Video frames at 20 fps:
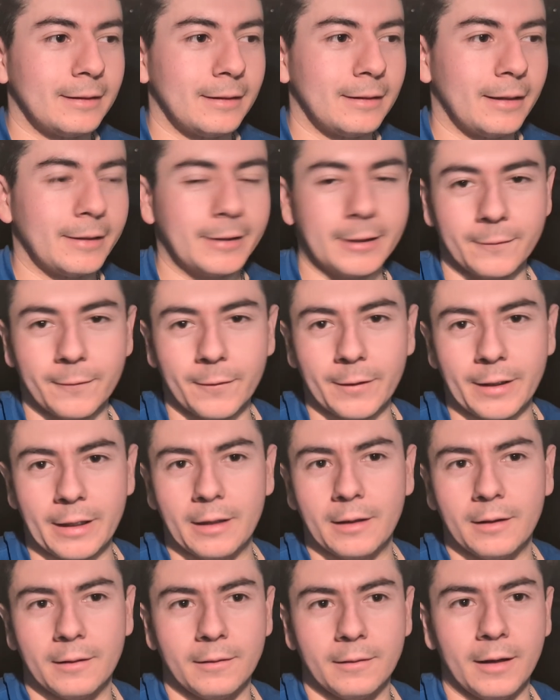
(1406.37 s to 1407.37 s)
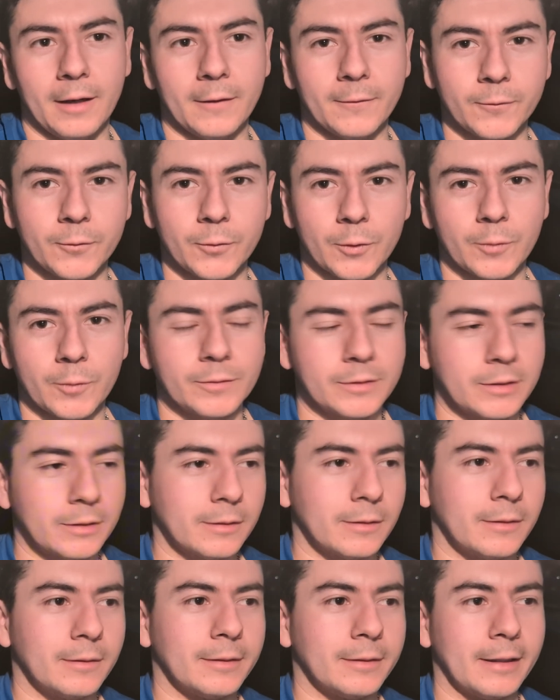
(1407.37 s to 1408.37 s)
I think for now I've grown to
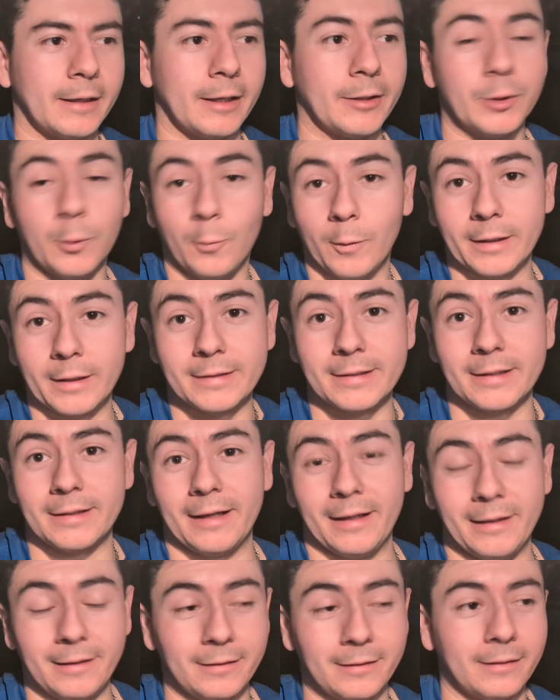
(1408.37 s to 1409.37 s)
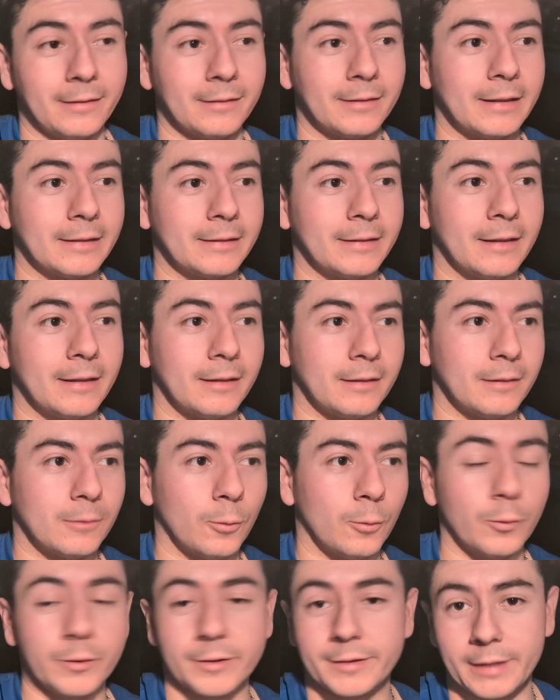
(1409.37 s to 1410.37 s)
learn that I don't want to take anything like that
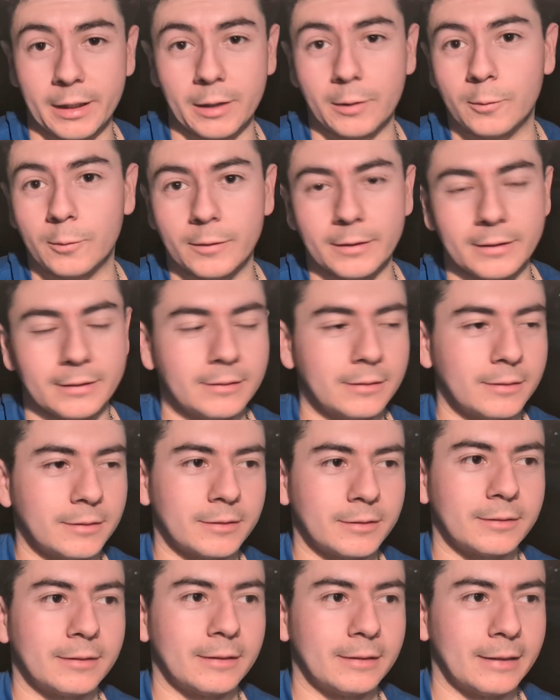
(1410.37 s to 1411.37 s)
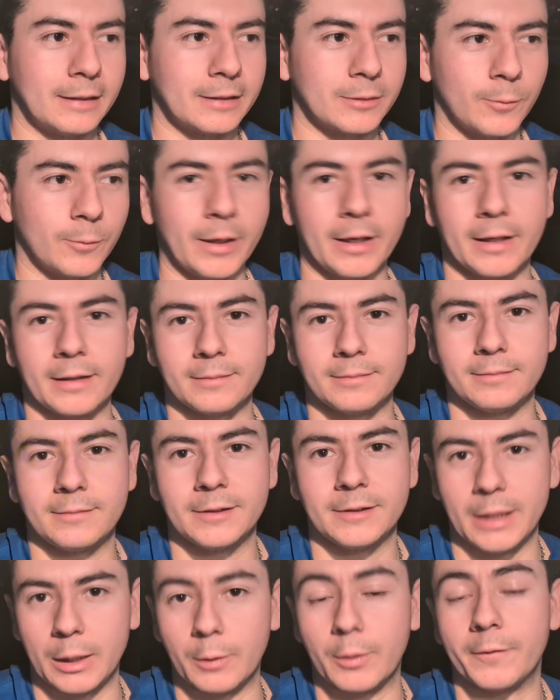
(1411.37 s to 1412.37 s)
or steroids, and that's why I
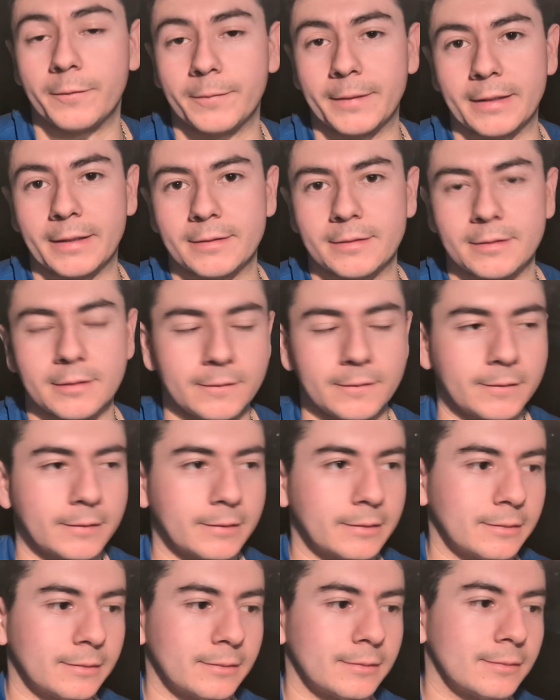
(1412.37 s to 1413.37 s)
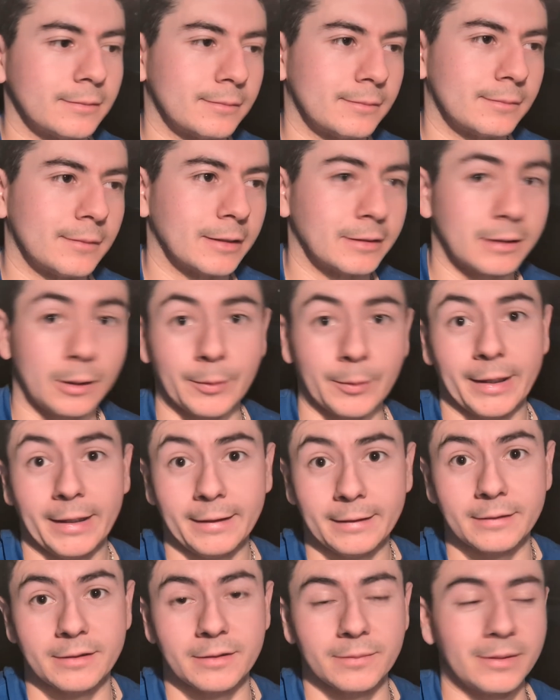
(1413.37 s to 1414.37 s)
stay away from that stuff, because I saw what that
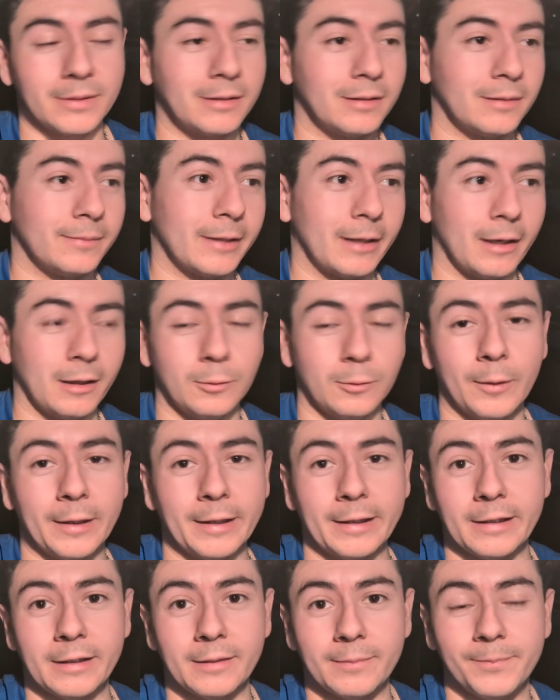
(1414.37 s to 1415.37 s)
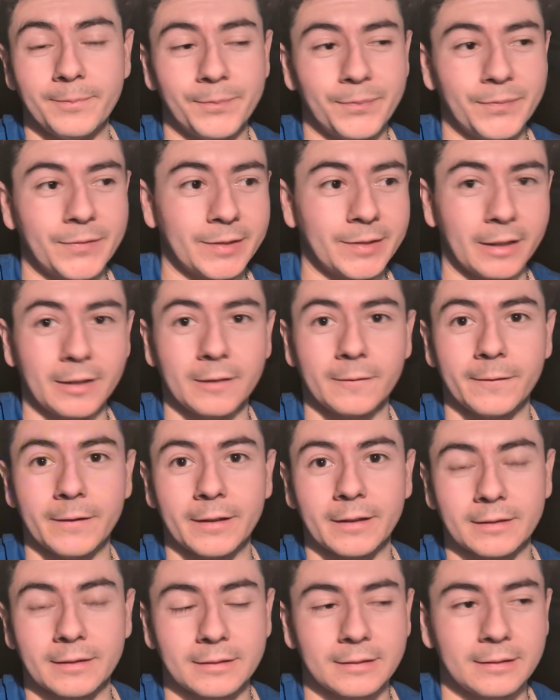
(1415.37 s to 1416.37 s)
did to me, and I'm like, I don't want any side
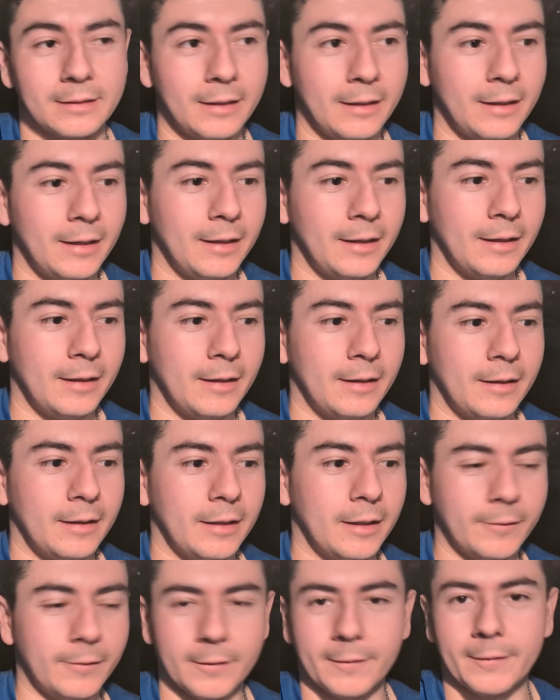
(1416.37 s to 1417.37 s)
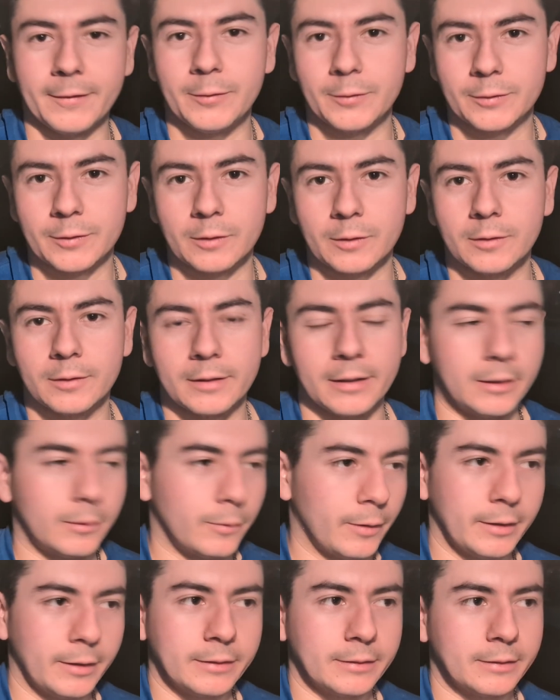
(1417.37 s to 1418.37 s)
effects. Even if I do start looking
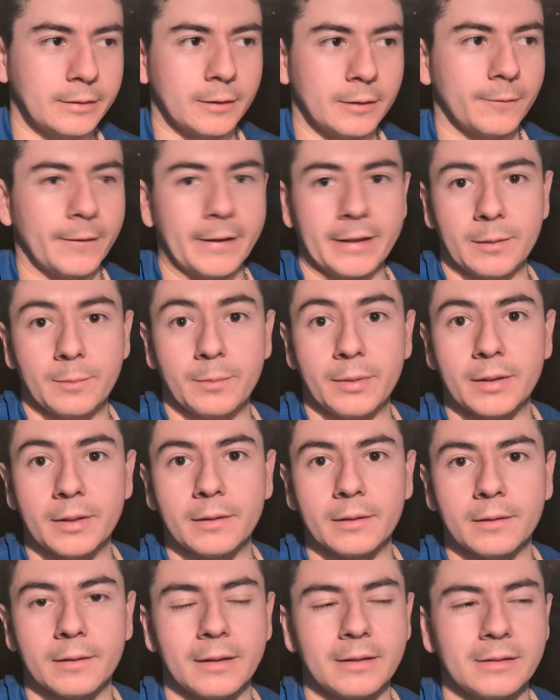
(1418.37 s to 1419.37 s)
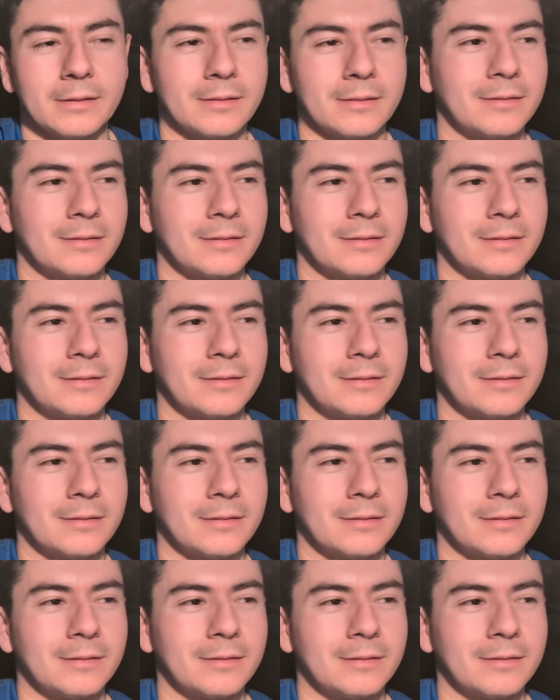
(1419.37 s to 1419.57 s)
crazy or if I get bigger, it's